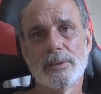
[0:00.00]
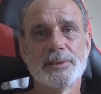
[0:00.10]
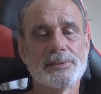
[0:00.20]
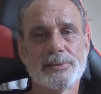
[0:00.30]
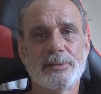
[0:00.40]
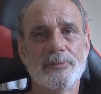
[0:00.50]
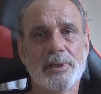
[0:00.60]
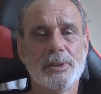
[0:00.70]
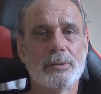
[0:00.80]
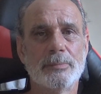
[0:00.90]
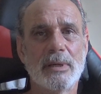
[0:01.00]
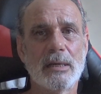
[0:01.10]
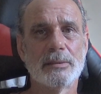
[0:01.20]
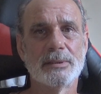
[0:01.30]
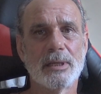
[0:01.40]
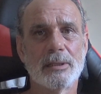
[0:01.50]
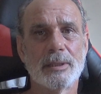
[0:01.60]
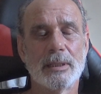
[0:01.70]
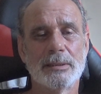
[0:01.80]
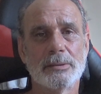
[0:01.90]
this is a video about
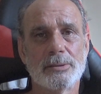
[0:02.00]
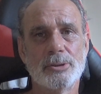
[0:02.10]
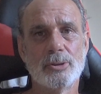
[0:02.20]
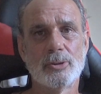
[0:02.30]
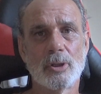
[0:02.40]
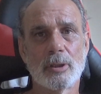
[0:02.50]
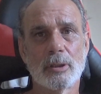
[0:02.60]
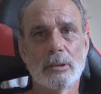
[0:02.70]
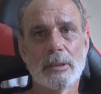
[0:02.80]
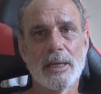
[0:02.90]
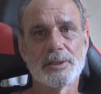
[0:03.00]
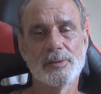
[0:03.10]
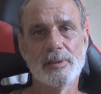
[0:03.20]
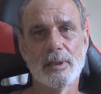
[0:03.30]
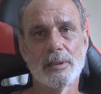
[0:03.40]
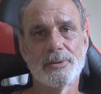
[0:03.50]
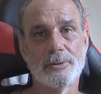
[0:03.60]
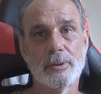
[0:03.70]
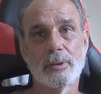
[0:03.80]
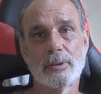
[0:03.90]
our new cooker, actually our
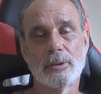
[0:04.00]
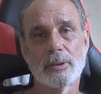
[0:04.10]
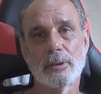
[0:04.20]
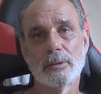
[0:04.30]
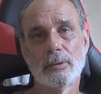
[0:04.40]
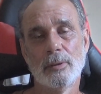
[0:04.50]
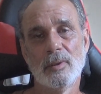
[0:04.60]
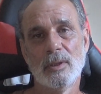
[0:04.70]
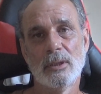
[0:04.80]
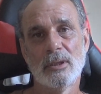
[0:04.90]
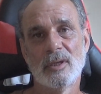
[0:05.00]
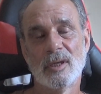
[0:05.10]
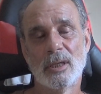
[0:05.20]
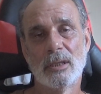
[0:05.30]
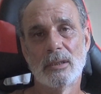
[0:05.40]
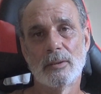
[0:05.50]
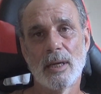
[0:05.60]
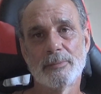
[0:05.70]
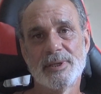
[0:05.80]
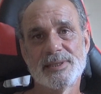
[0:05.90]
third cooker.
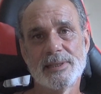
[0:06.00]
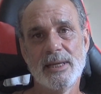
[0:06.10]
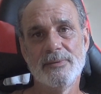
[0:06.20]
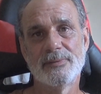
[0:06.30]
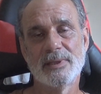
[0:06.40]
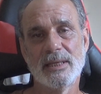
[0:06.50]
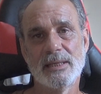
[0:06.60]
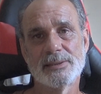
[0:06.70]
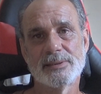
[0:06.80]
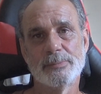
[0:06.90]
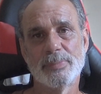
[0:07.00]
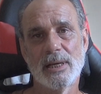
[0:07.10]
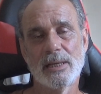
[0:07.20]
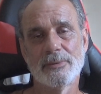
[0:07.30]
I received the Instant Pot